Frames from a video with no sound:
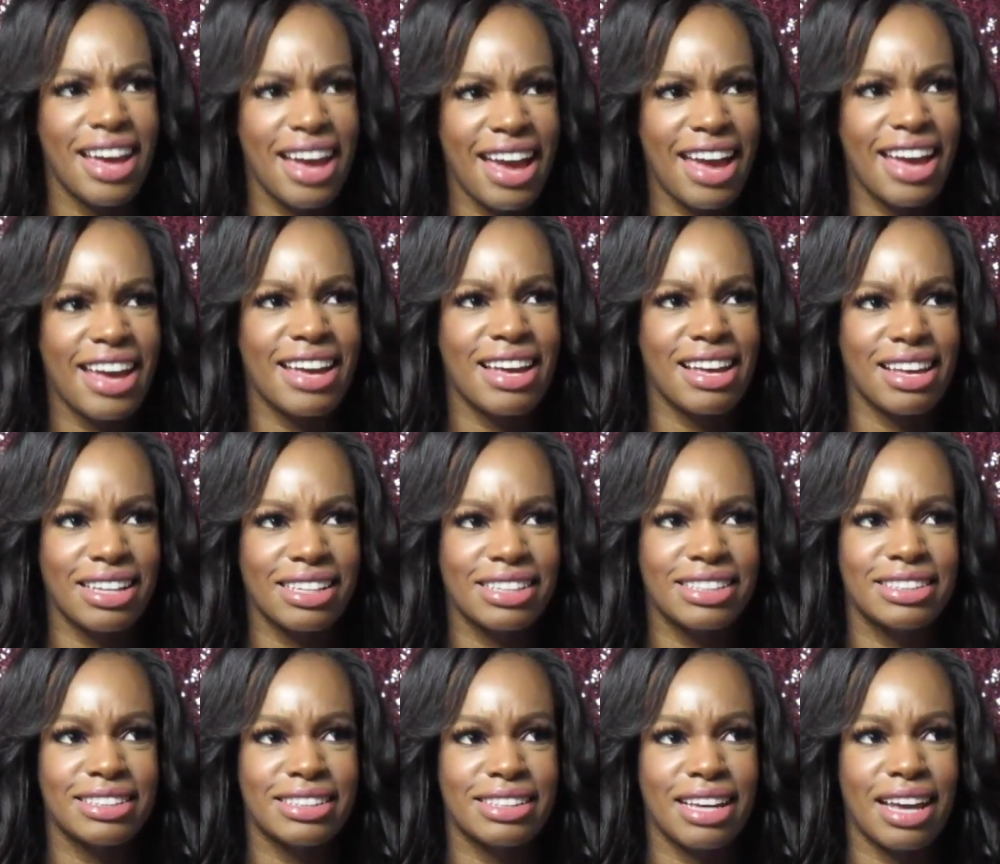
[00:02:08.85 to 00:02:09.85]

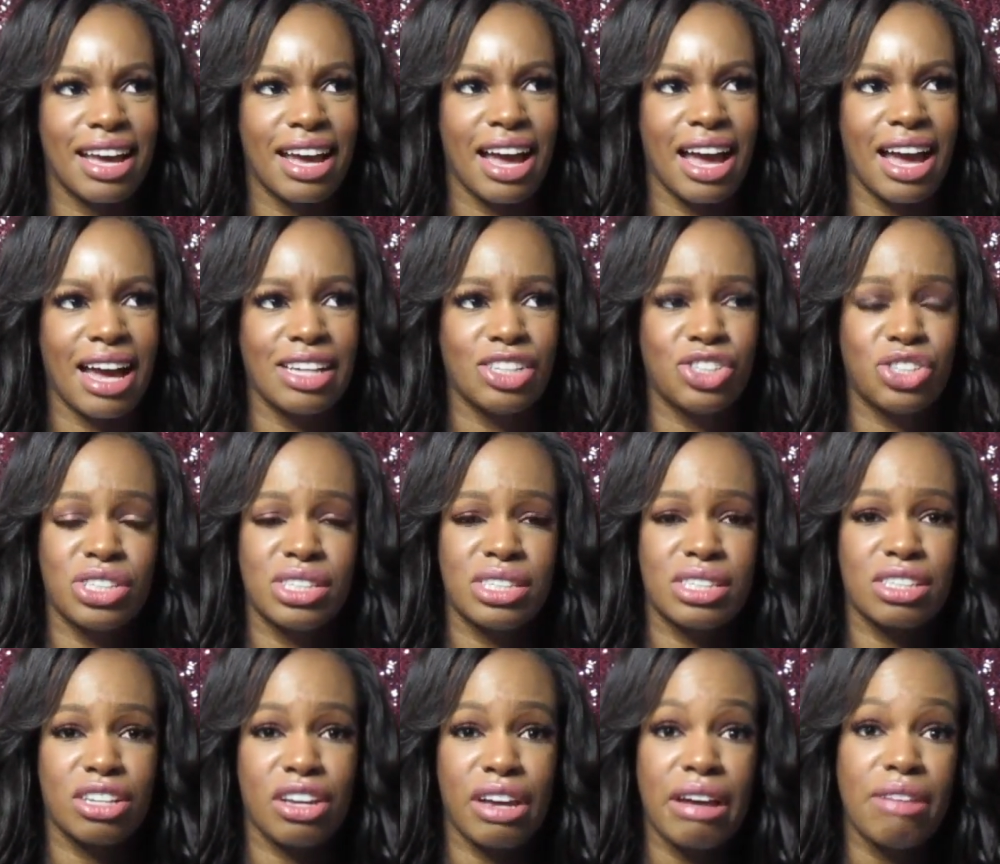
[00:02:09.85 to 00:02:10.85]
And I
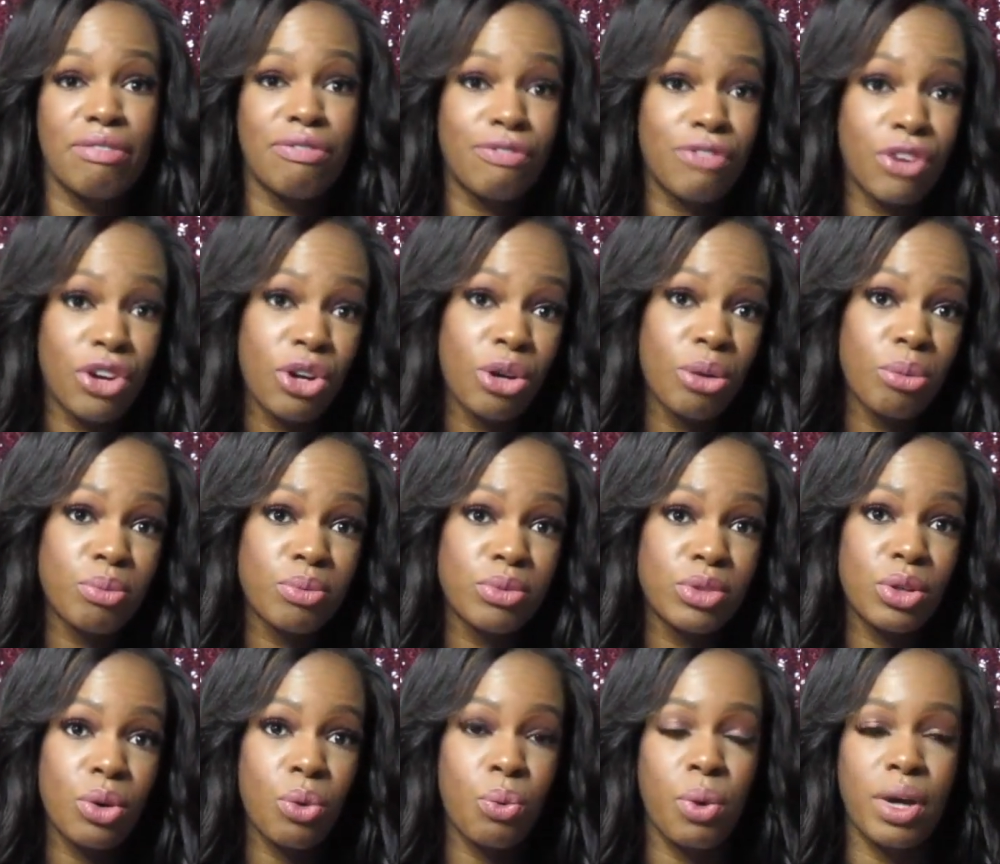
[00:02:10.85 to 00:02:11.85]
just
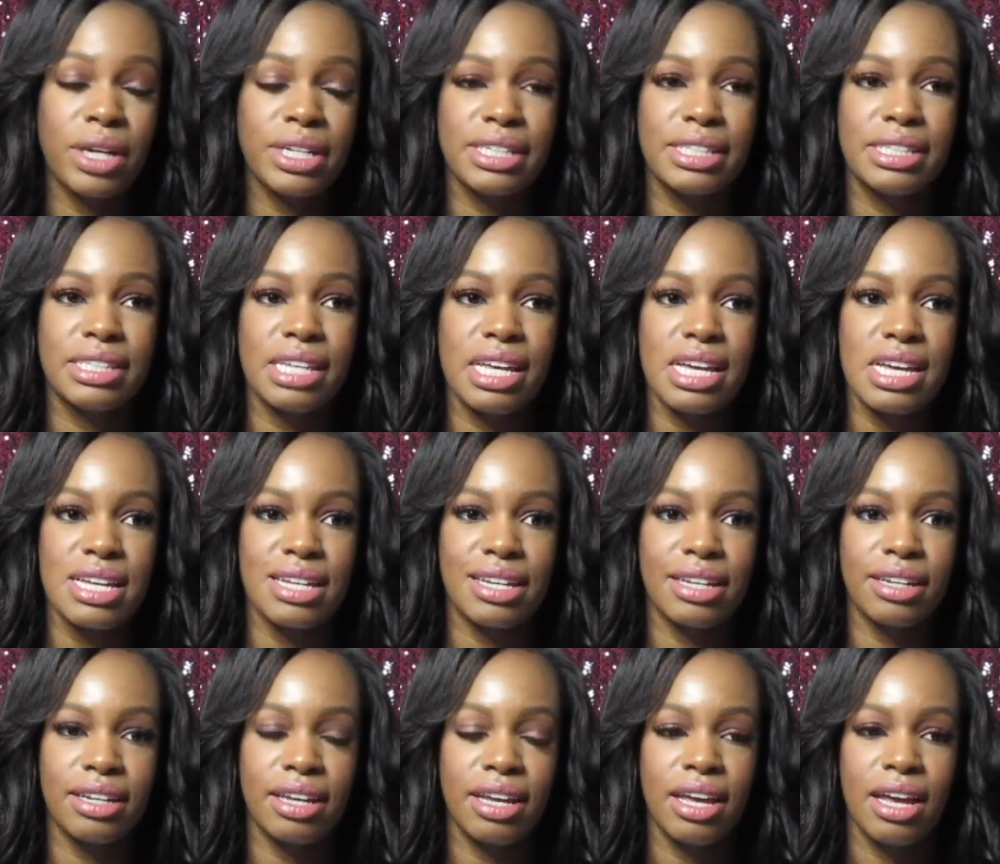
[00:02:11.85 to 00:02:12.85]
confirmed what he
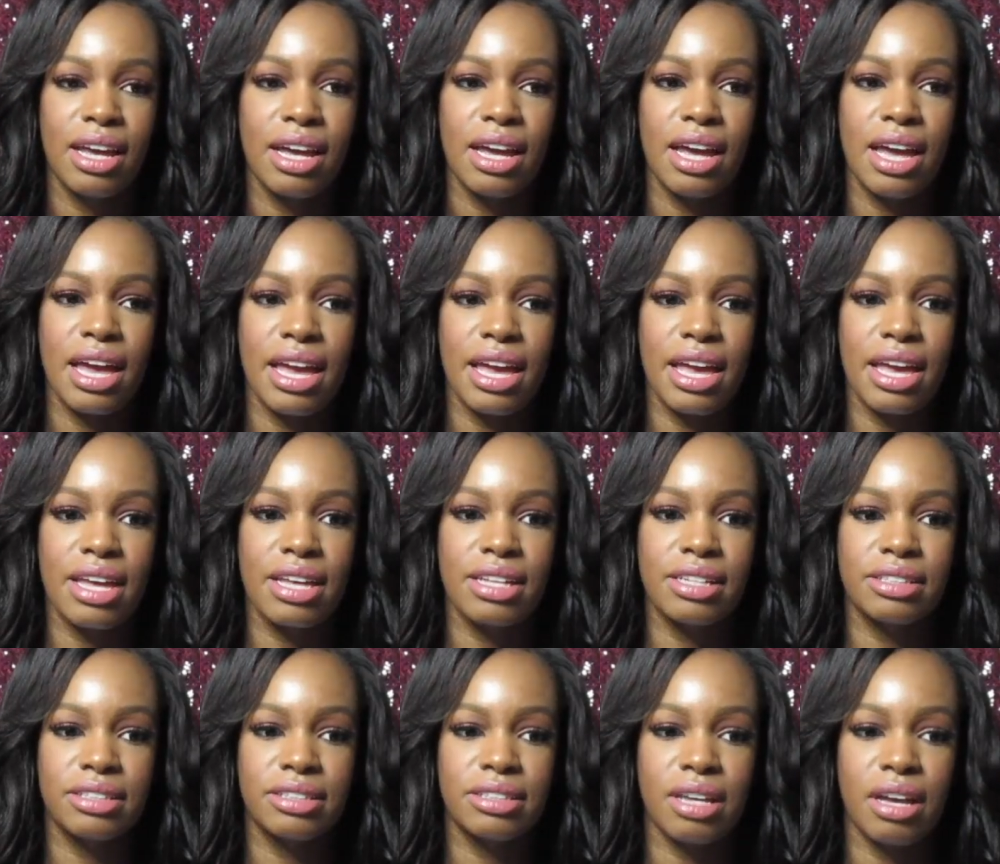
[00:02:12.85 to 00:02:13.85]
said.
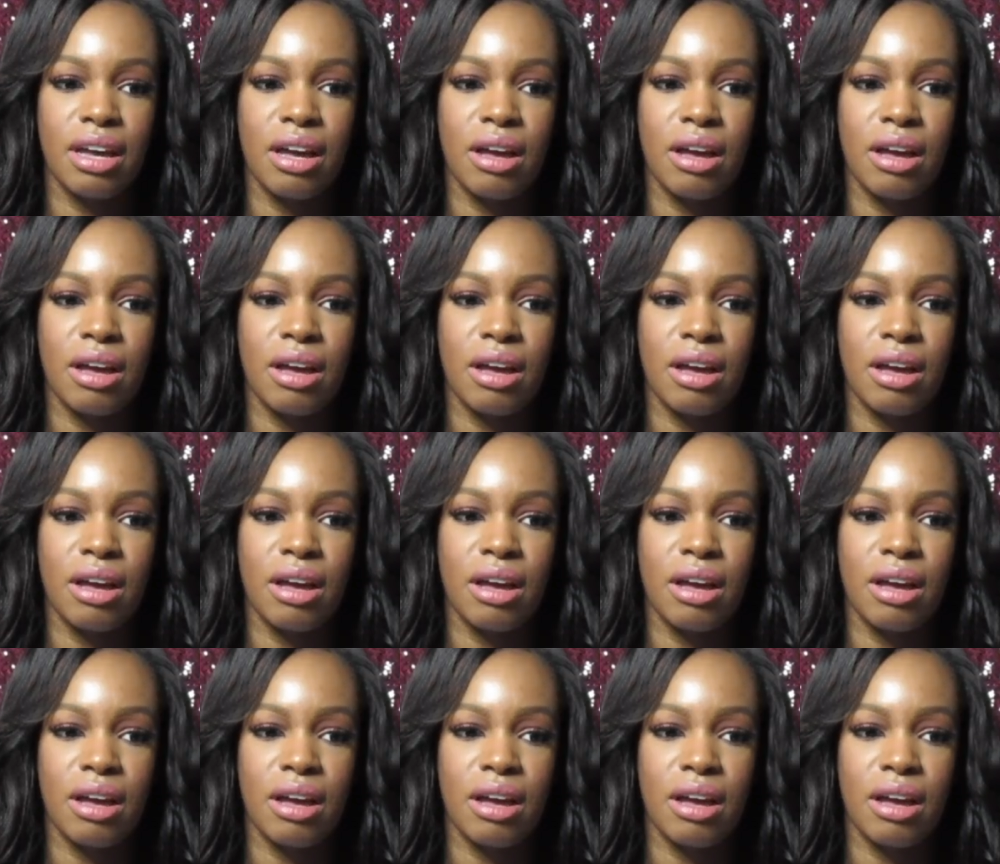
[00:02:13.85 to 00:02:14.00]
And